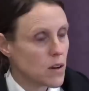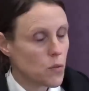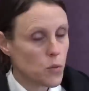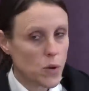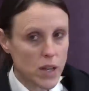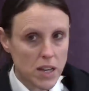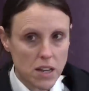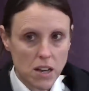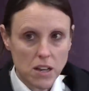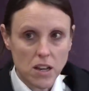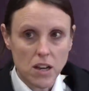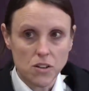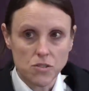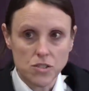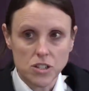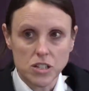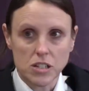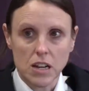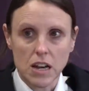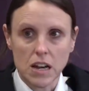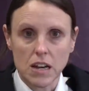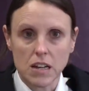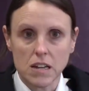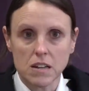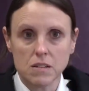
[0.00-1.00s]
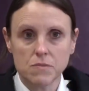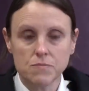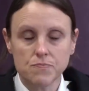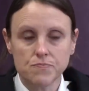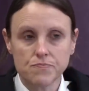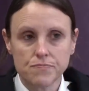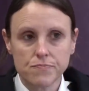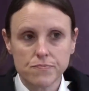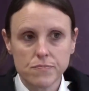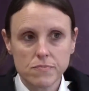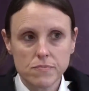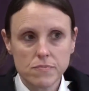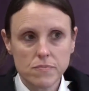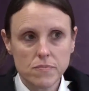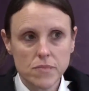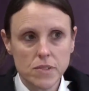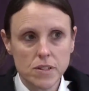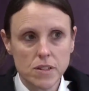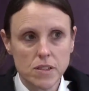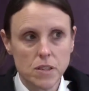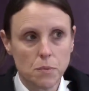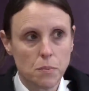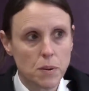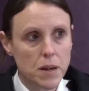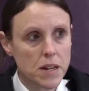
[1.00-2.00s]
a week ago today,
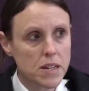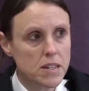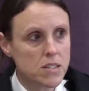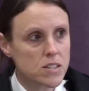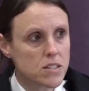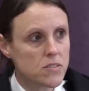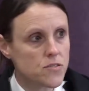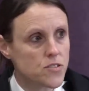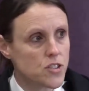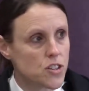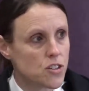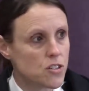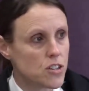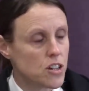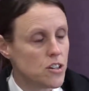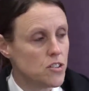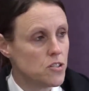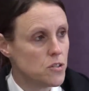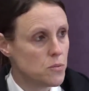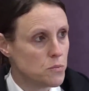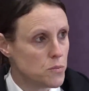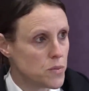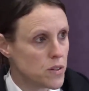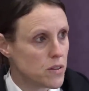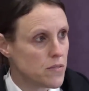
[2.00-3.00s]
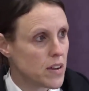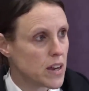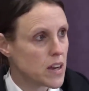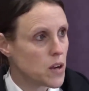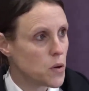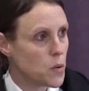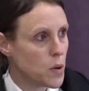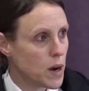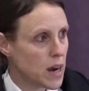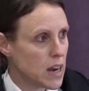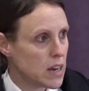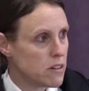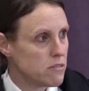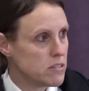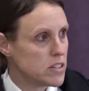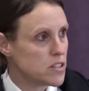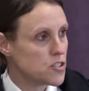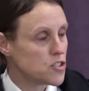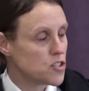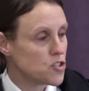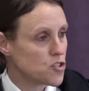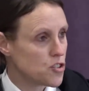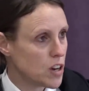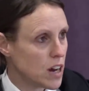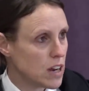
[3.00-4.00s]
the police have done a number of inquiries
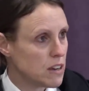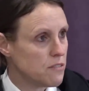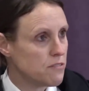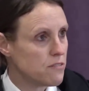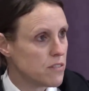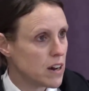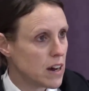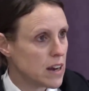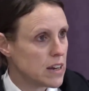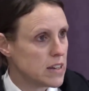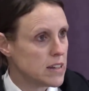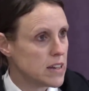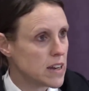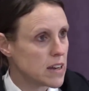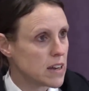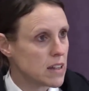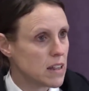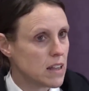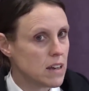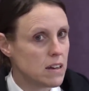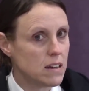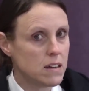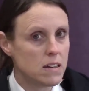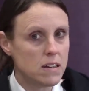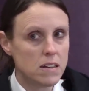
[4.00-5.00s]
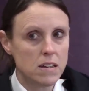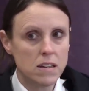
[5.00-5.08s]
to try and find Nicola